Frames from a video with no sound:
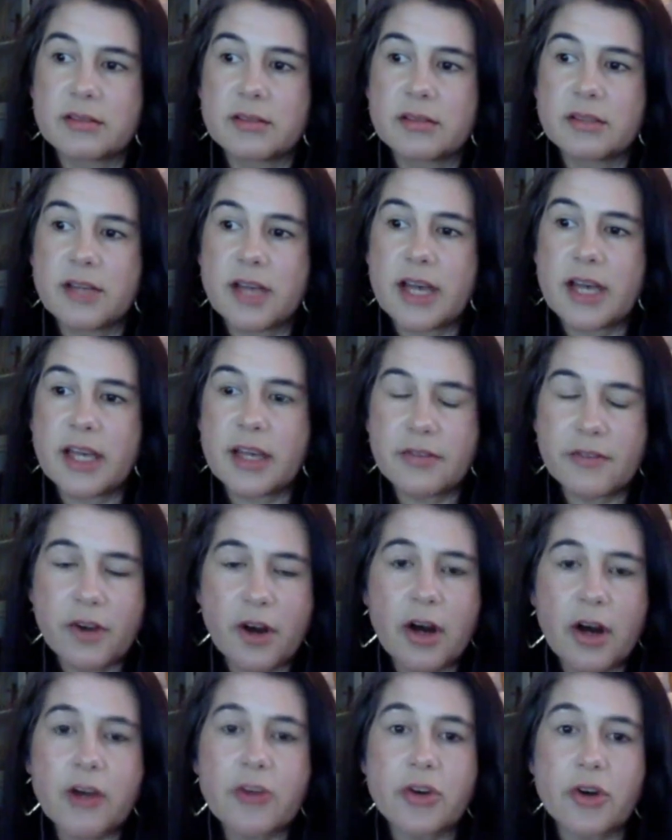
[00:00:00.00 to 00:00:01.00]
gift
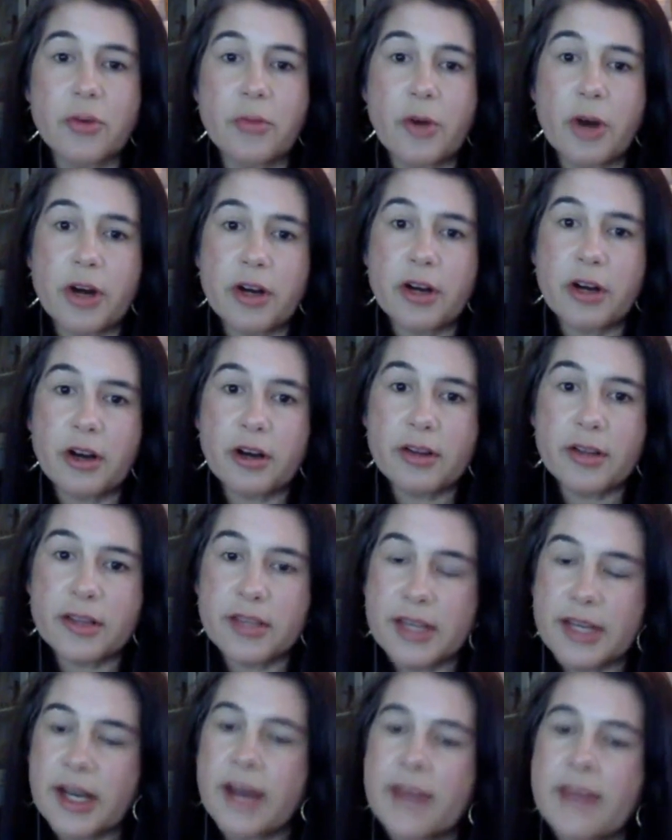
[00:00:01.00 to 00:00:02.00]
card or a MARTA card that they
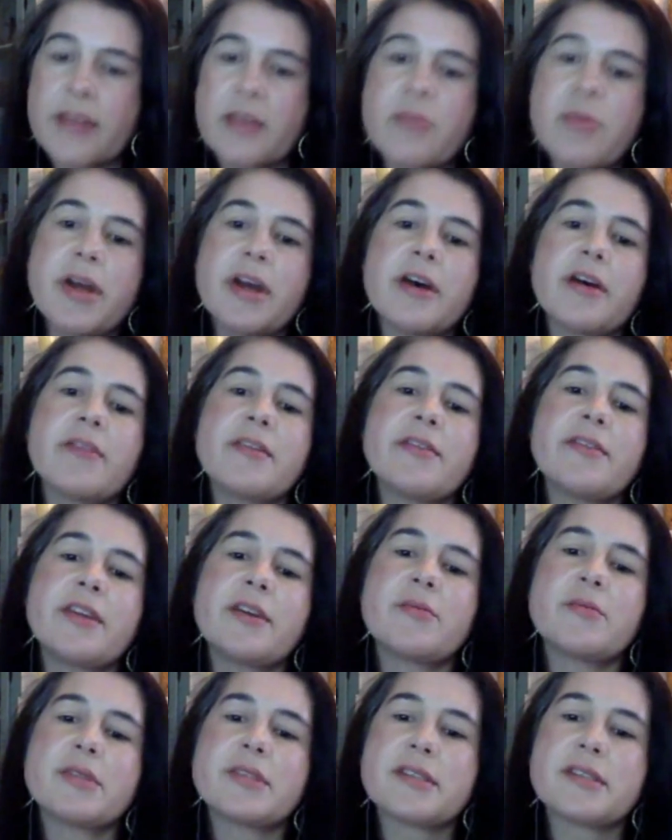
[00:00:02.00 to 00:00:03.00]
got in the mail, that
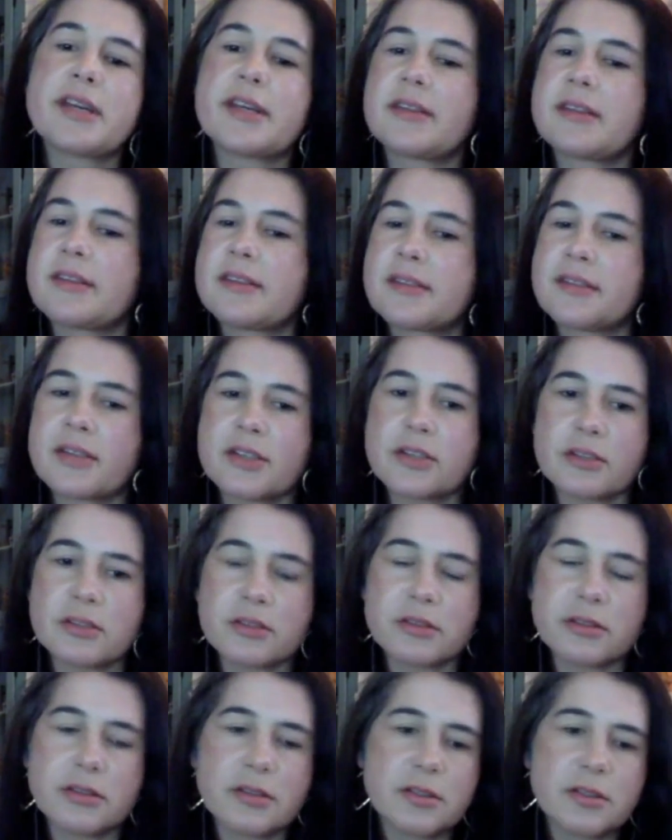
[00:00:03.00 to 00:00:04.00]
was like this
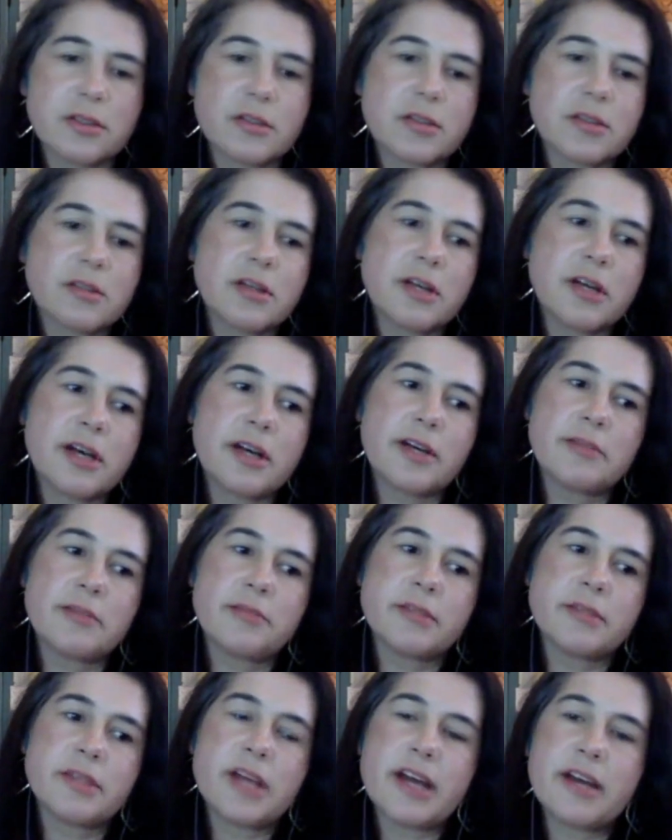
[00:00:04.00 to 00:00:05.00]
little
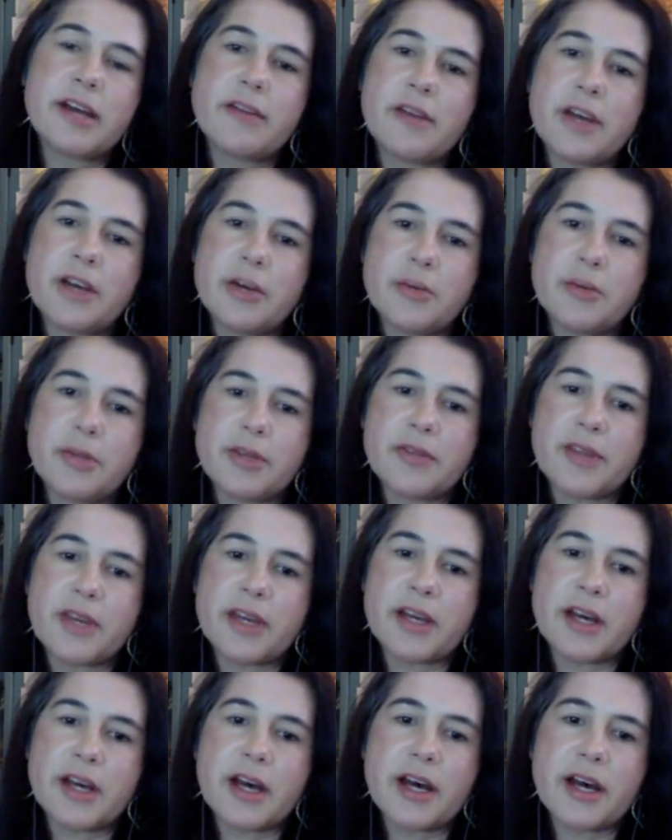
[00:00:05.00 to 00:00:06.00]
line of hope that they
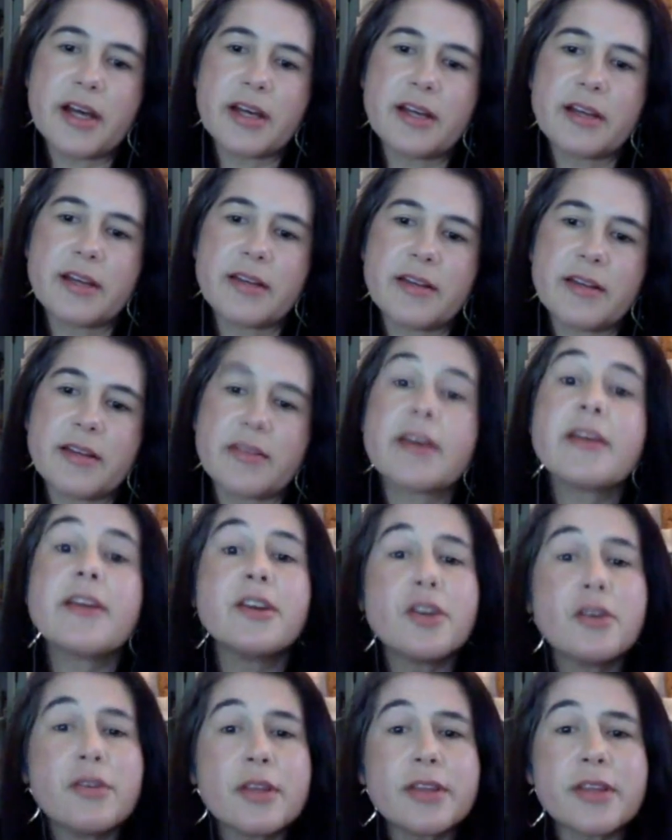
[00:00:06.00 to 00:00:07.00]
got, and that they
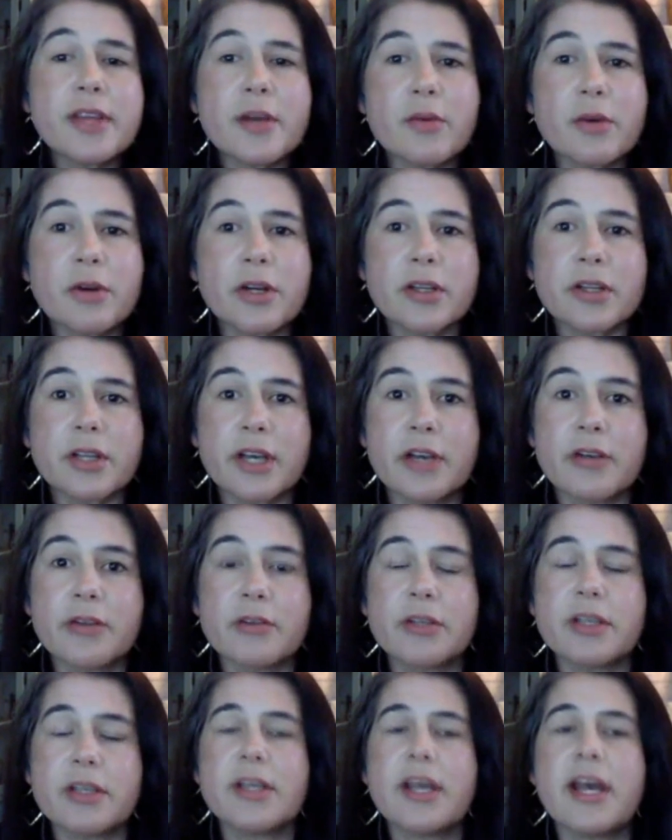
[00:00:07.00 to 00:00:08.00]
knew that they weren't alone,
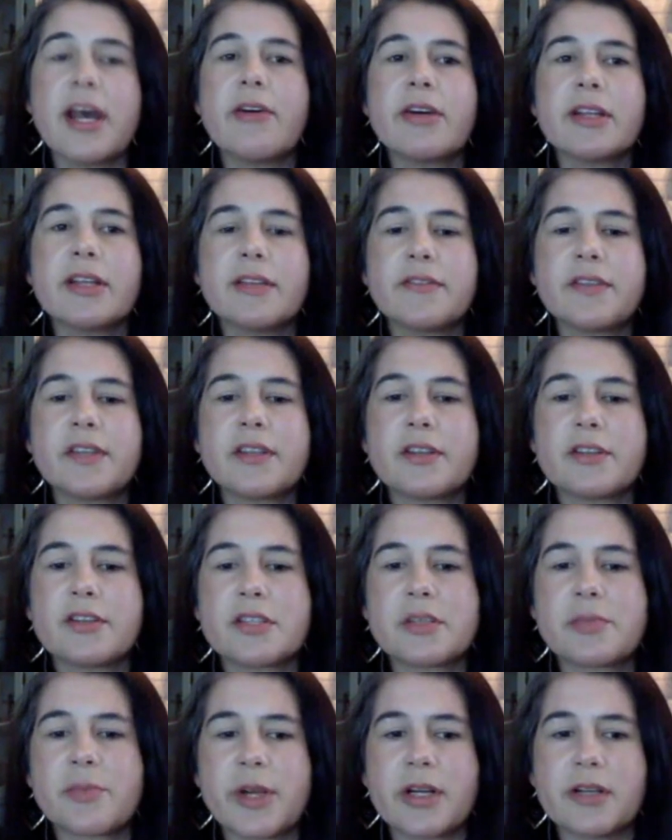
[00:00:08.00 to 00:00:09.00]
and how it lifted their
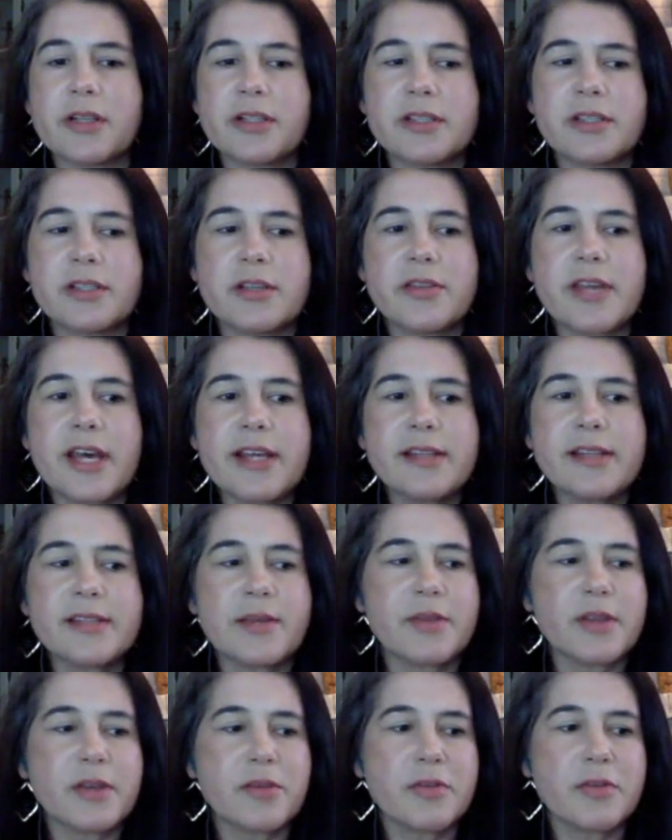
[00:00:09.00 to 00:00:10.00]
spirits. So that's
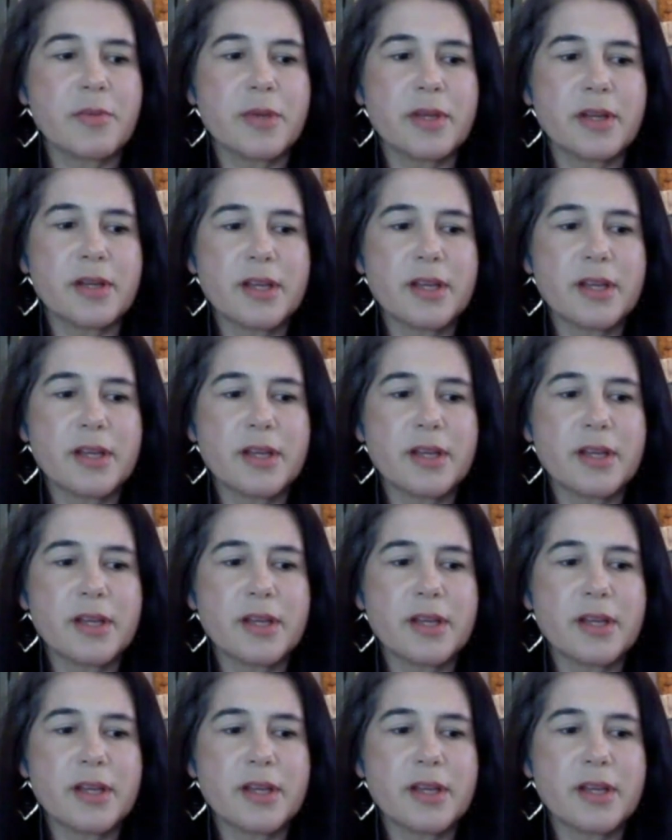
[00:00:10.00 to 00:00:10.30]
something